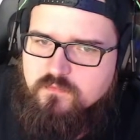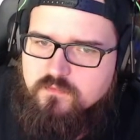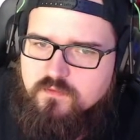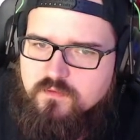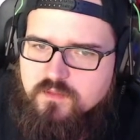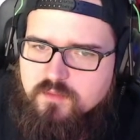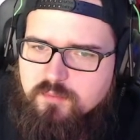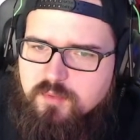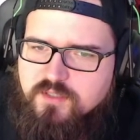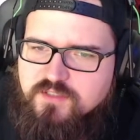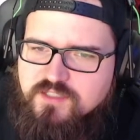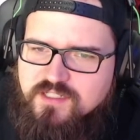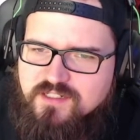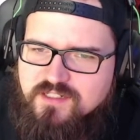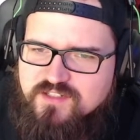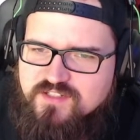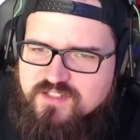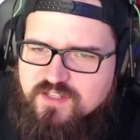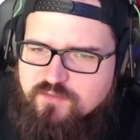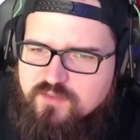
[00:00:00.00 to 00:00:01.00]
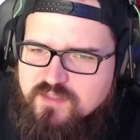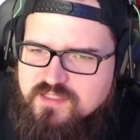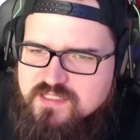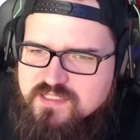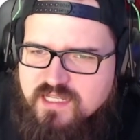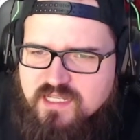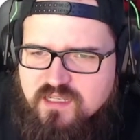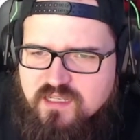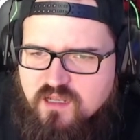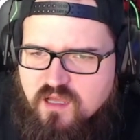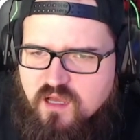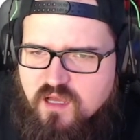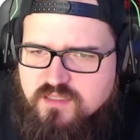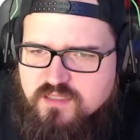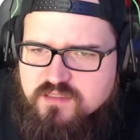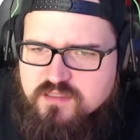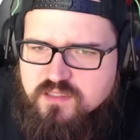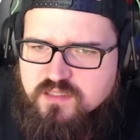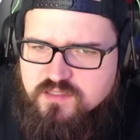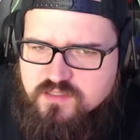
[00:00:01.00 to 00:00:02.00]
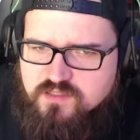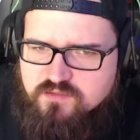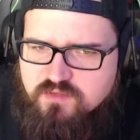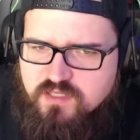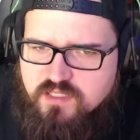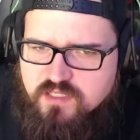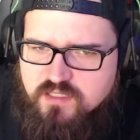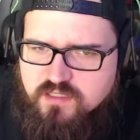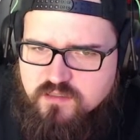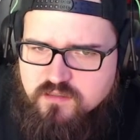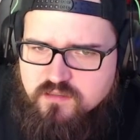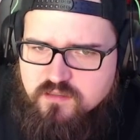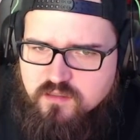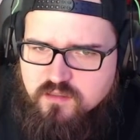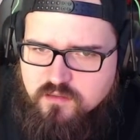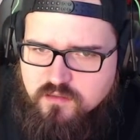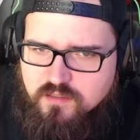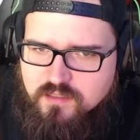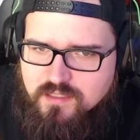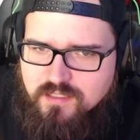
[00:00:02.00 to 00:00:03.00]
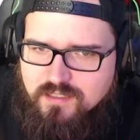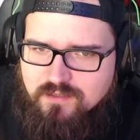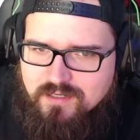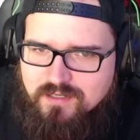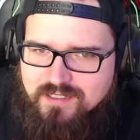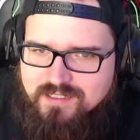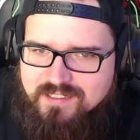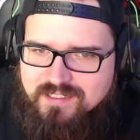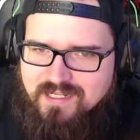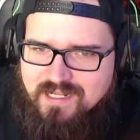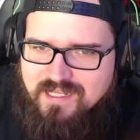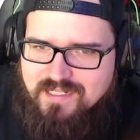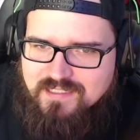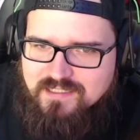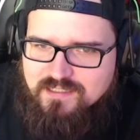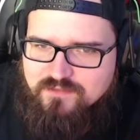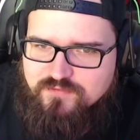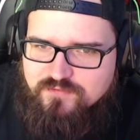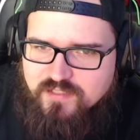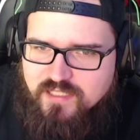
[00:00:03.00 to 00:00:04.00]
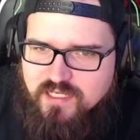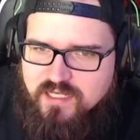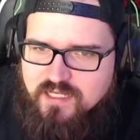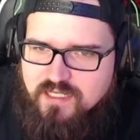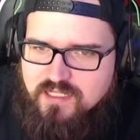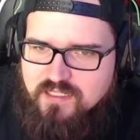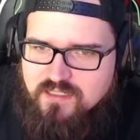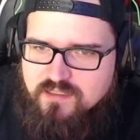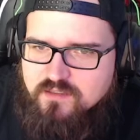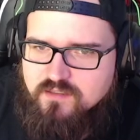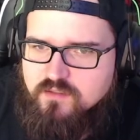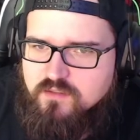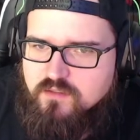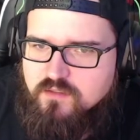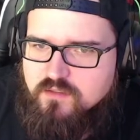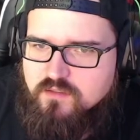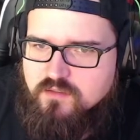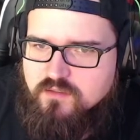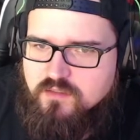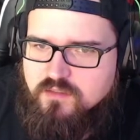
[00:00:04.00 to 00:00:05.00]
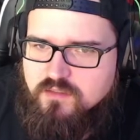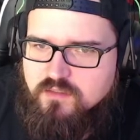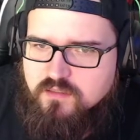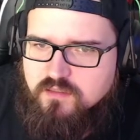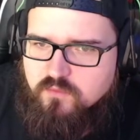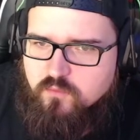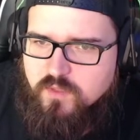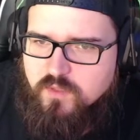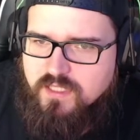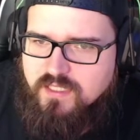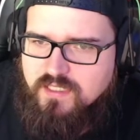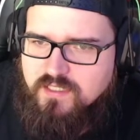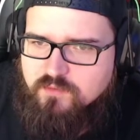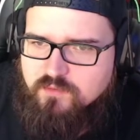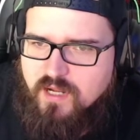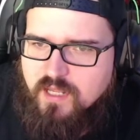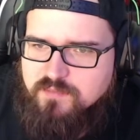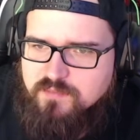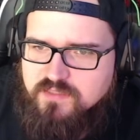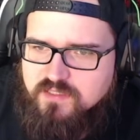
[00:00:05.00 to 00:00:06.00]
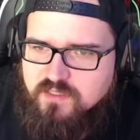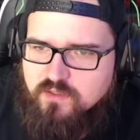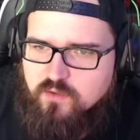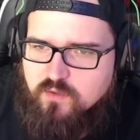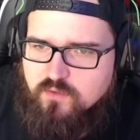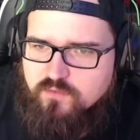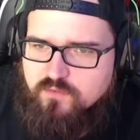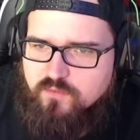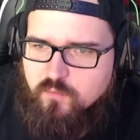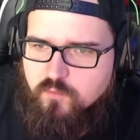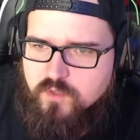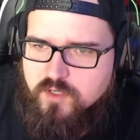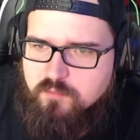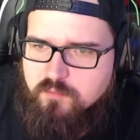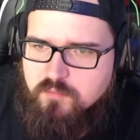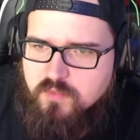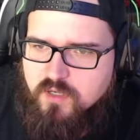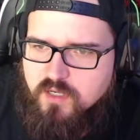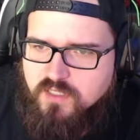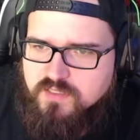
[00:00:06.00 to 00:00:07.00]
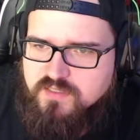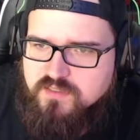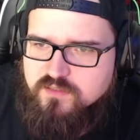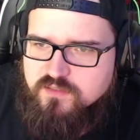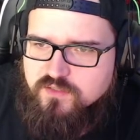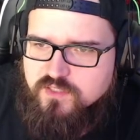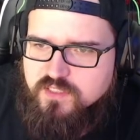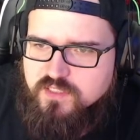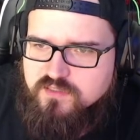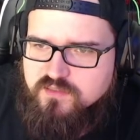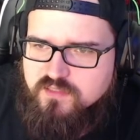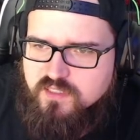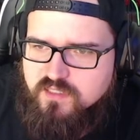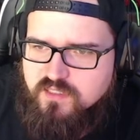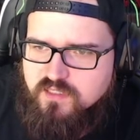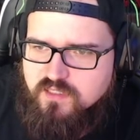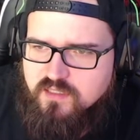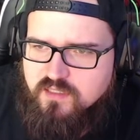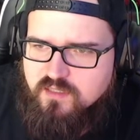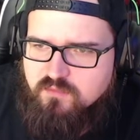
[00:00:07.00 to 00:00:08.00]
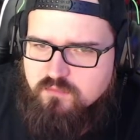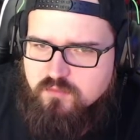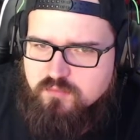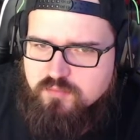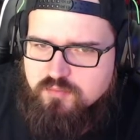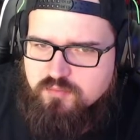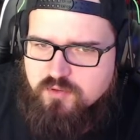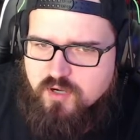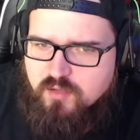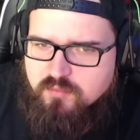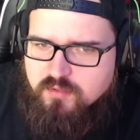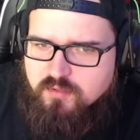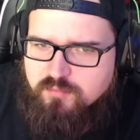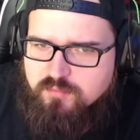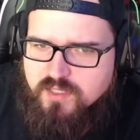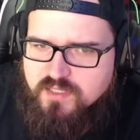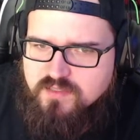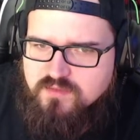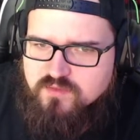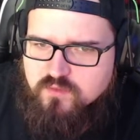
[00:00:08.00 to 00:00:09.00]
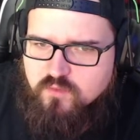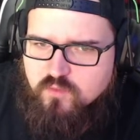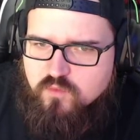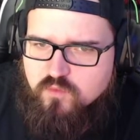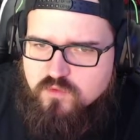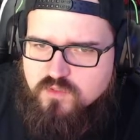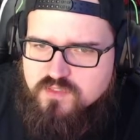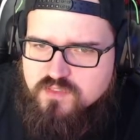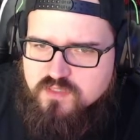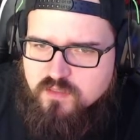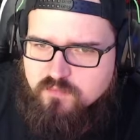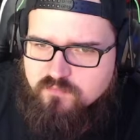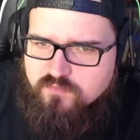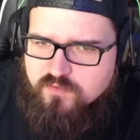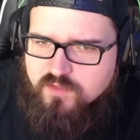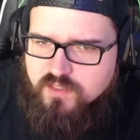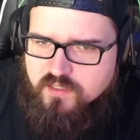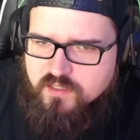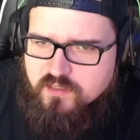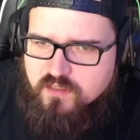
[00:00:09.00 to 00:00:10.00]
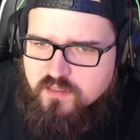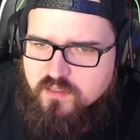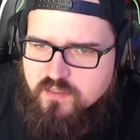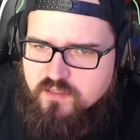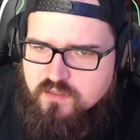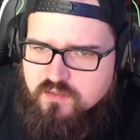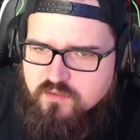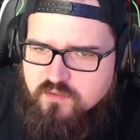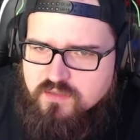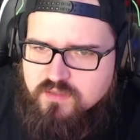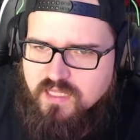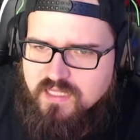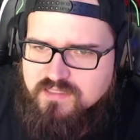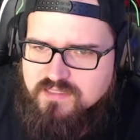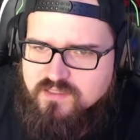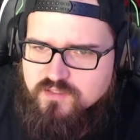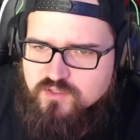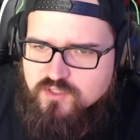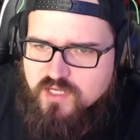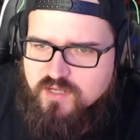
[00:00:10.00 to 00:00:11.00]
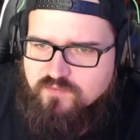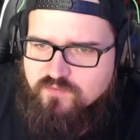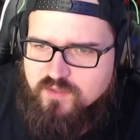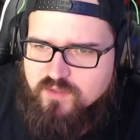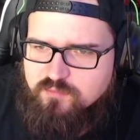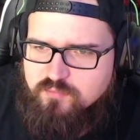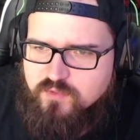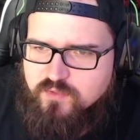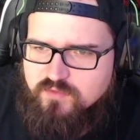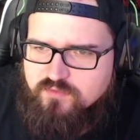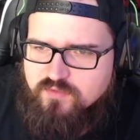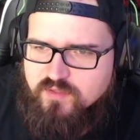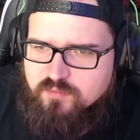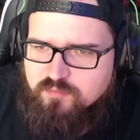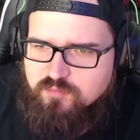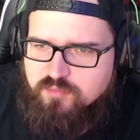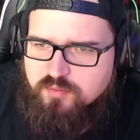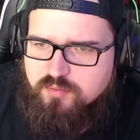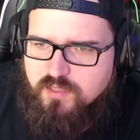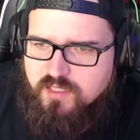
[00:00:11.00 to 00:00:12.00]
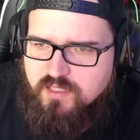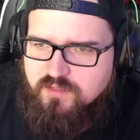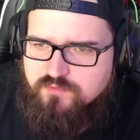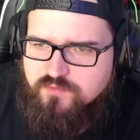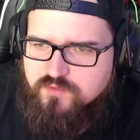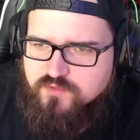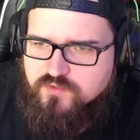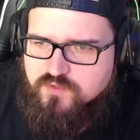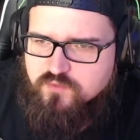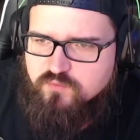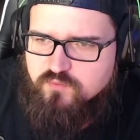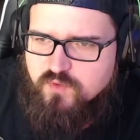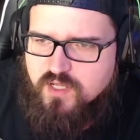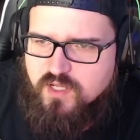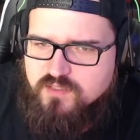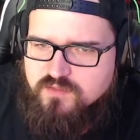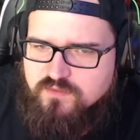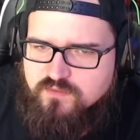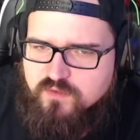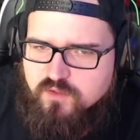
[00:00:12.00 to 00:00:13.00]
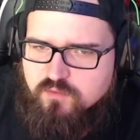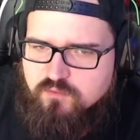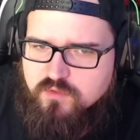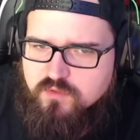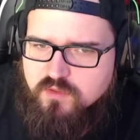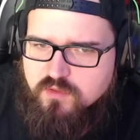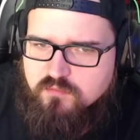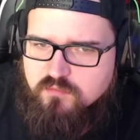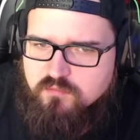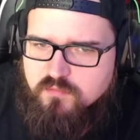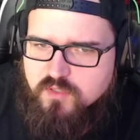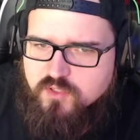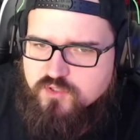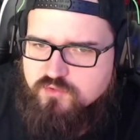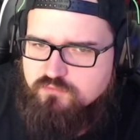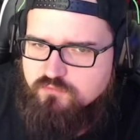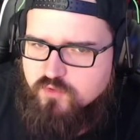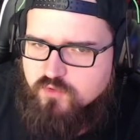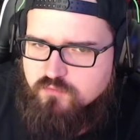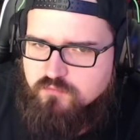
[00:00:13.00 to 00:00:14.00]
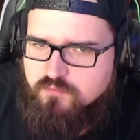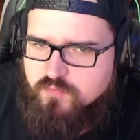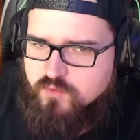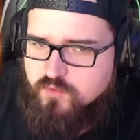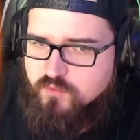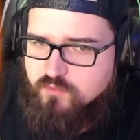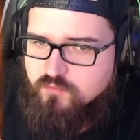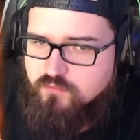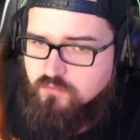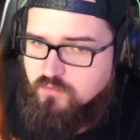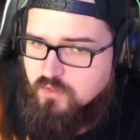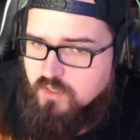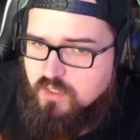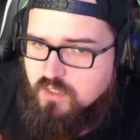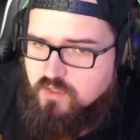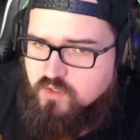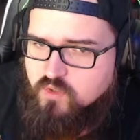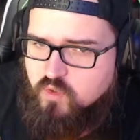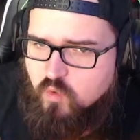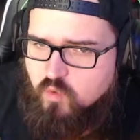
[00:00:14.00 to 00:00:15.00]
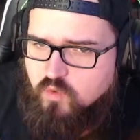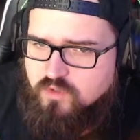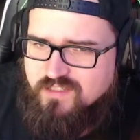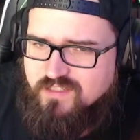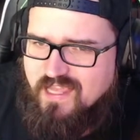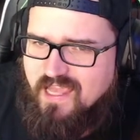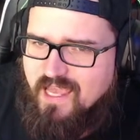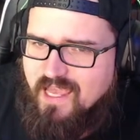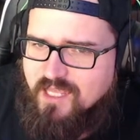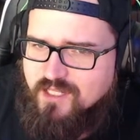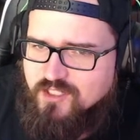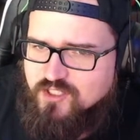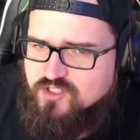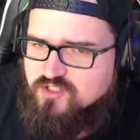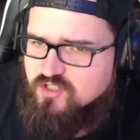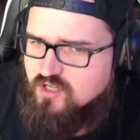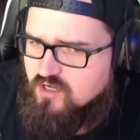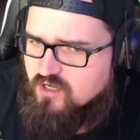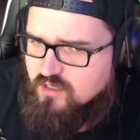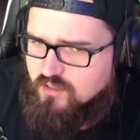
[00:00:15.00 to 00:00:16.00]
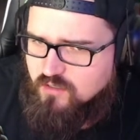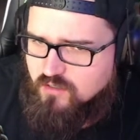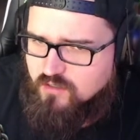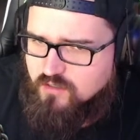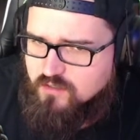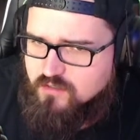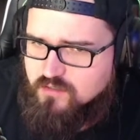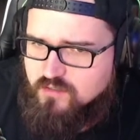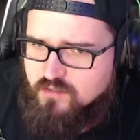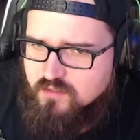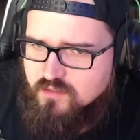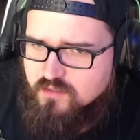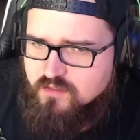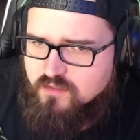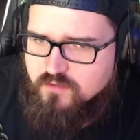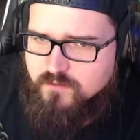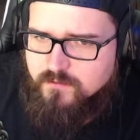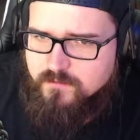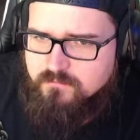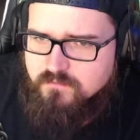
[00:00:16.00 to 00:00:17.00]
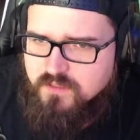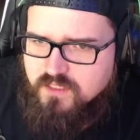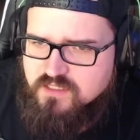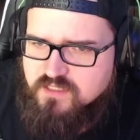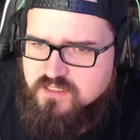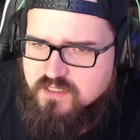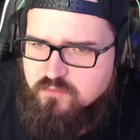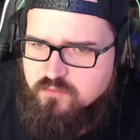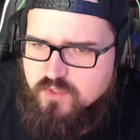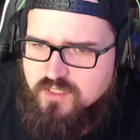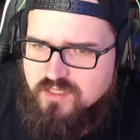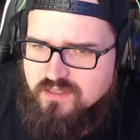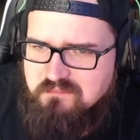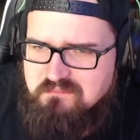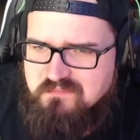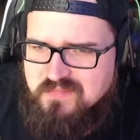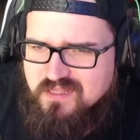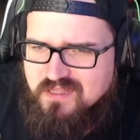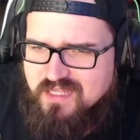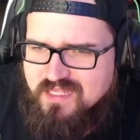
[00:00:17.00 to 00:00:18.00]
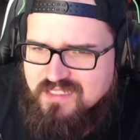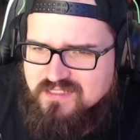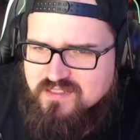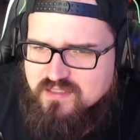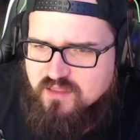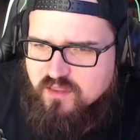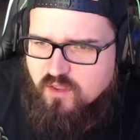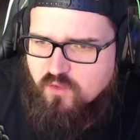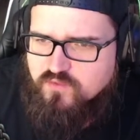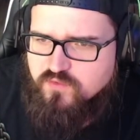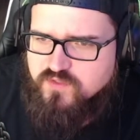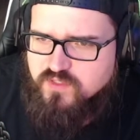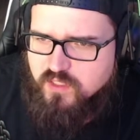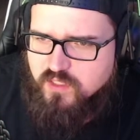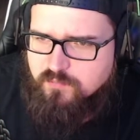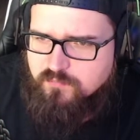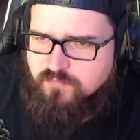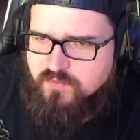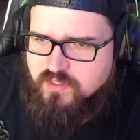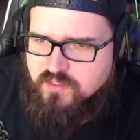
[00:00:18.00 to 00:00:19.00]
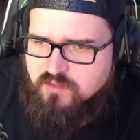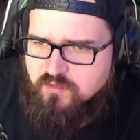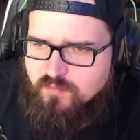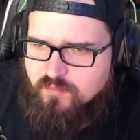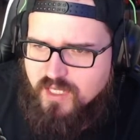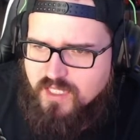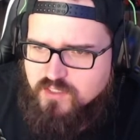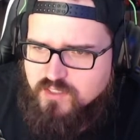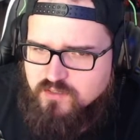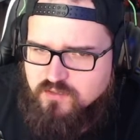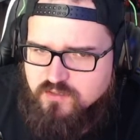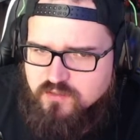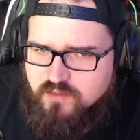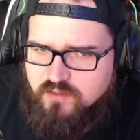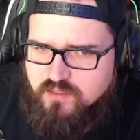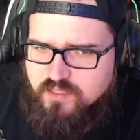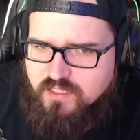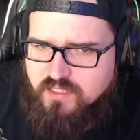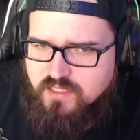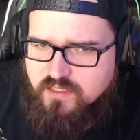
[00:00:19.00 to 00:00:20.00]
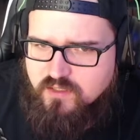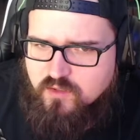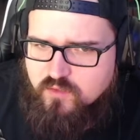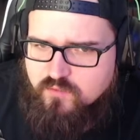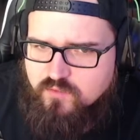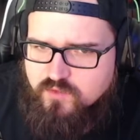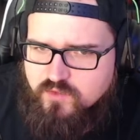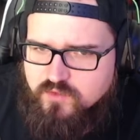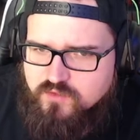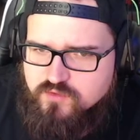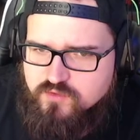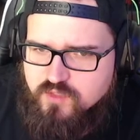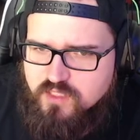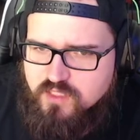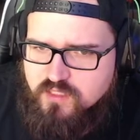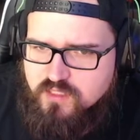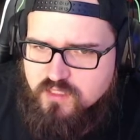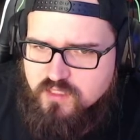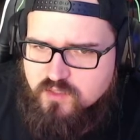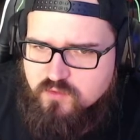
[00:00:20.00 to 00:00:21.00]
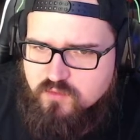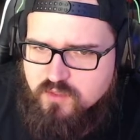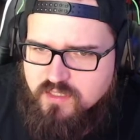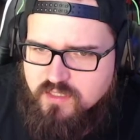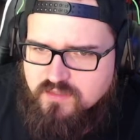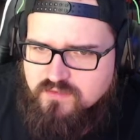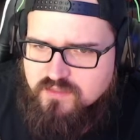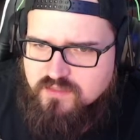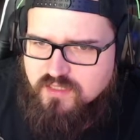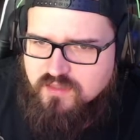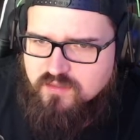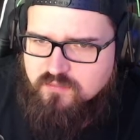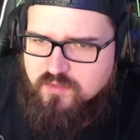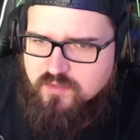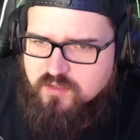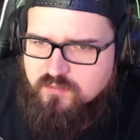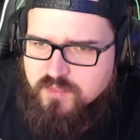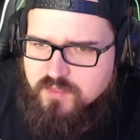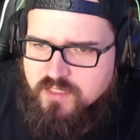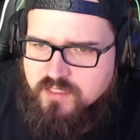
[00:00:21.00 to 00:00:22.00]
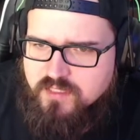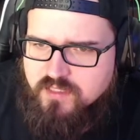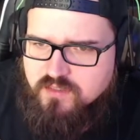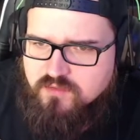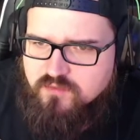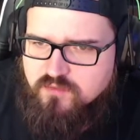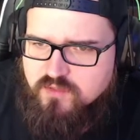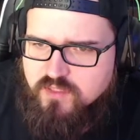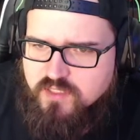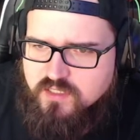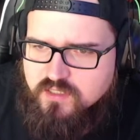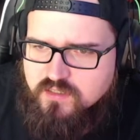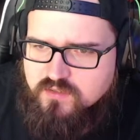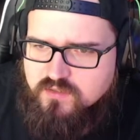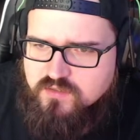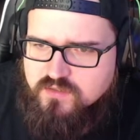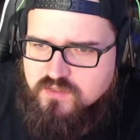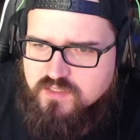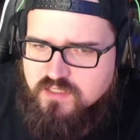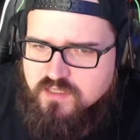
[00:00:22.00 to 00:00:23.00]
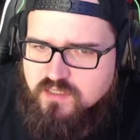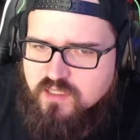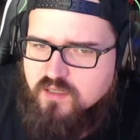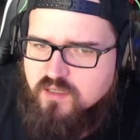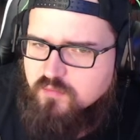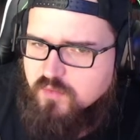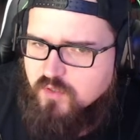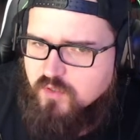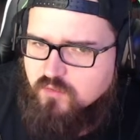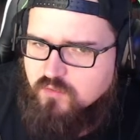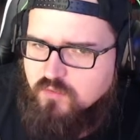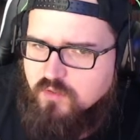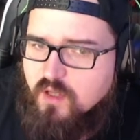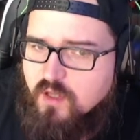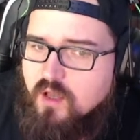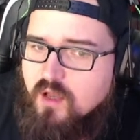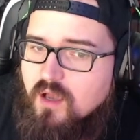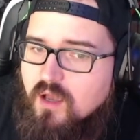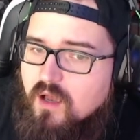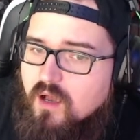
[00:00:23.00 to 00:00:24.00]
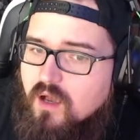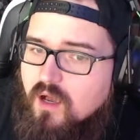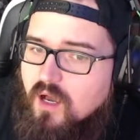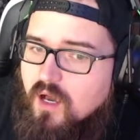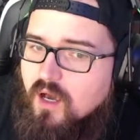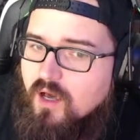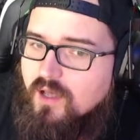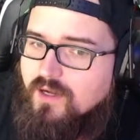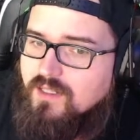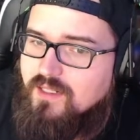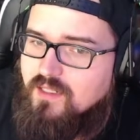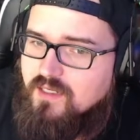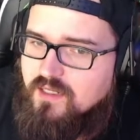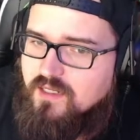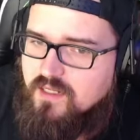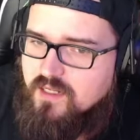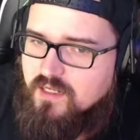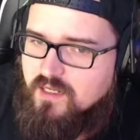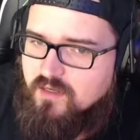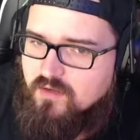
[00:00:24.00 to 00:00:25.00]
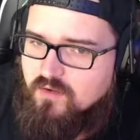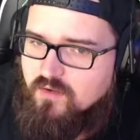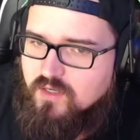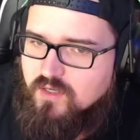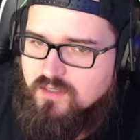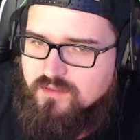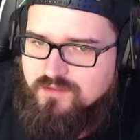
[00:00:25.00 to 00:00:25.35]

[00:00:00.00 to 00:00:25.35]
The bartender stifles and nods his greeting. Well, what can I do for you? The way he grabs the earthenware mugs suggests that it would probably best to order something. You glance at Javik briefly, paying for 2 rounds of local mushroom brew called Ash Tongue. It is somewhat less loathsome than you imagined, leaning over your drink and quietly tell the barman that you are here to see Narbo. Oh, do you know?